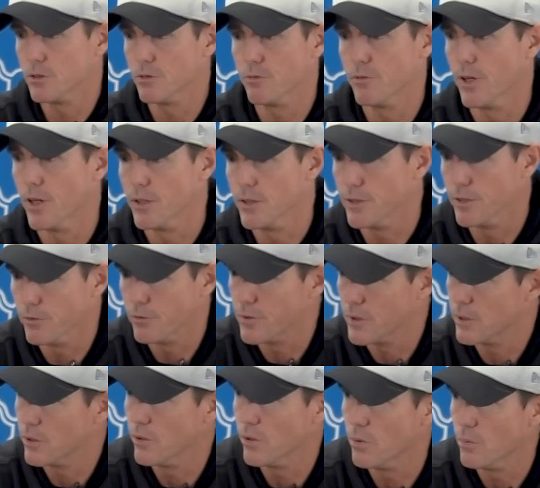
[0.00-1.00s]
a very
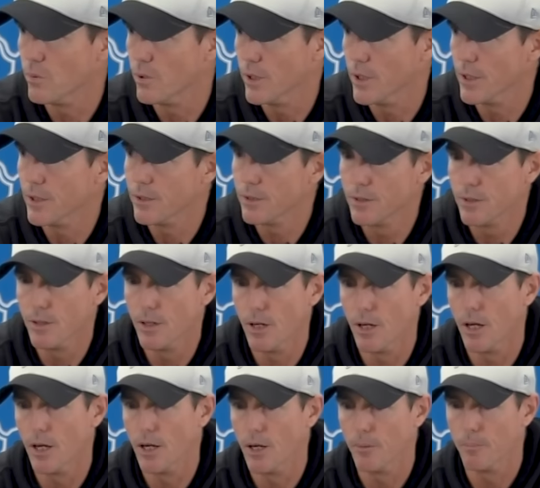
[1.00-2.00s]
difficult one.
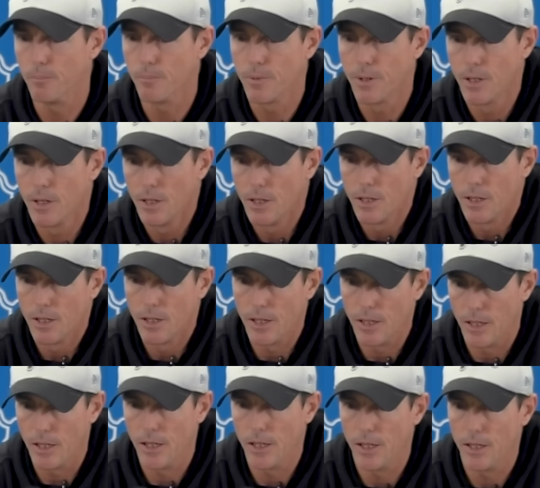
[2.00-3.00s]

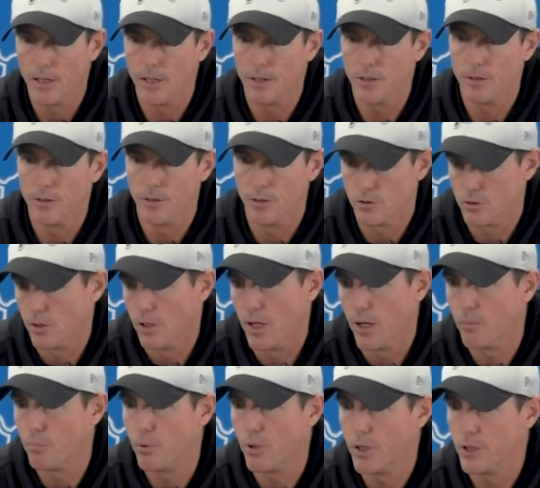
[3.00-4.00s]
And there's a
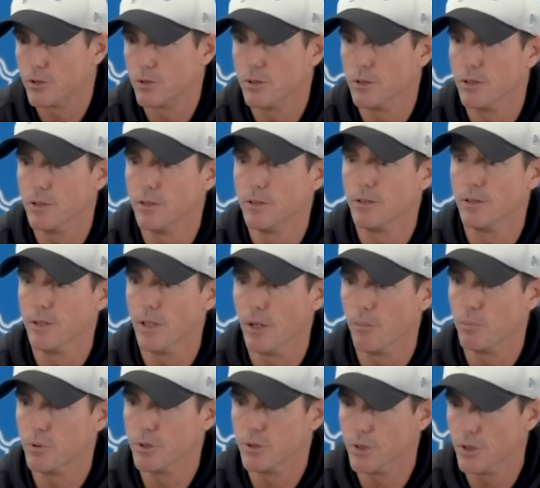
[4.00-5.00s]
lot of pressure in
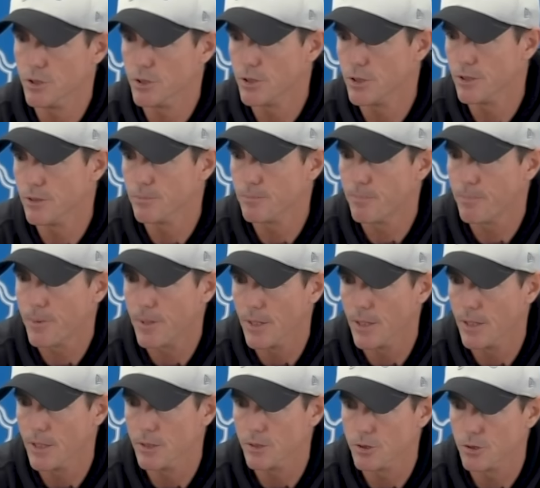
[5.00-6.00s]
that position.
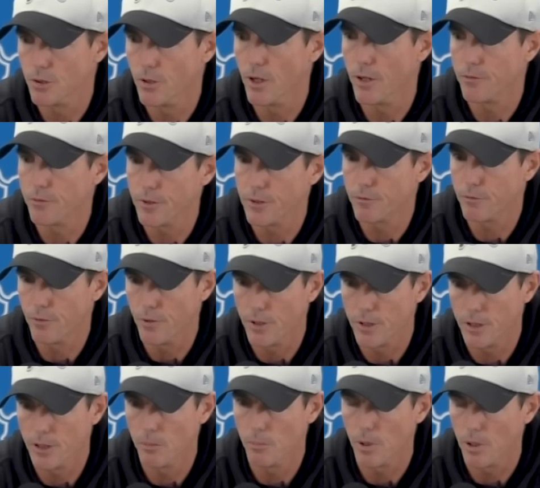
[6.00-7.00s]
And so I think for
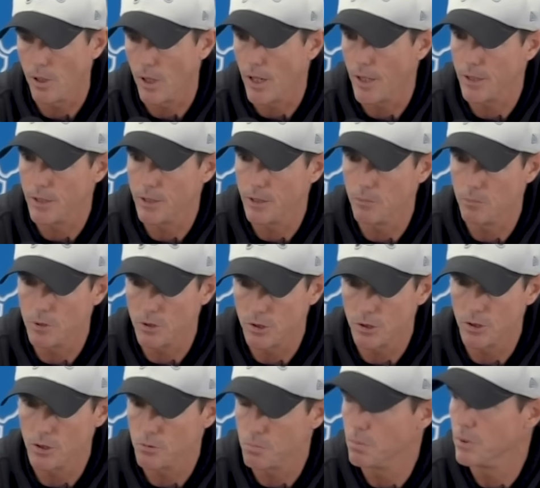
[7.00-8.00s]
him, a lot of him
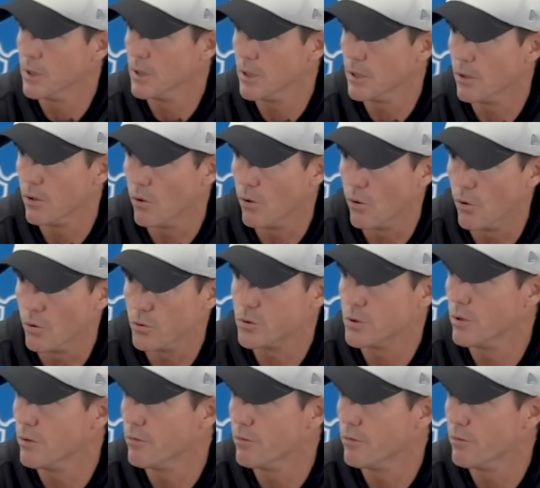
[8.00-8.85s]
is just being ultra